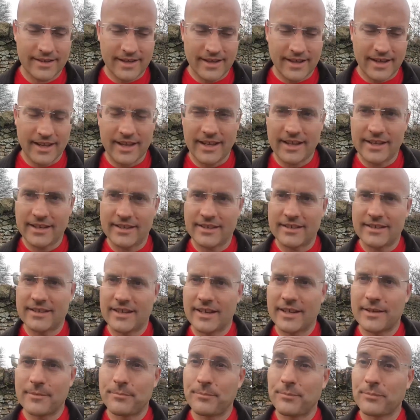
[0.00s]
And
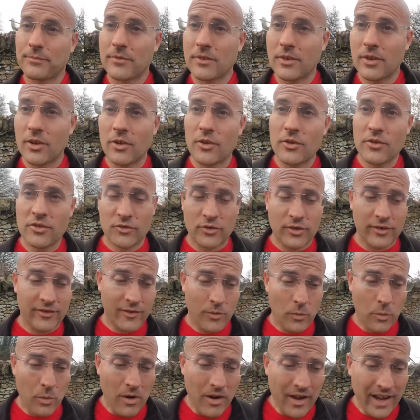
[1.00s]
no, the River
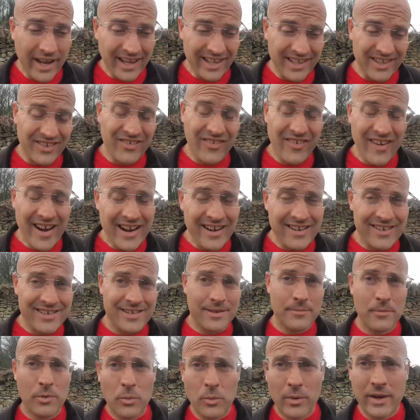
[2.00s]
Wye, as far as
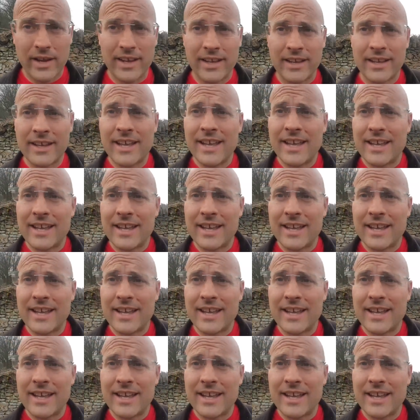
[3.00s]
I'm aware,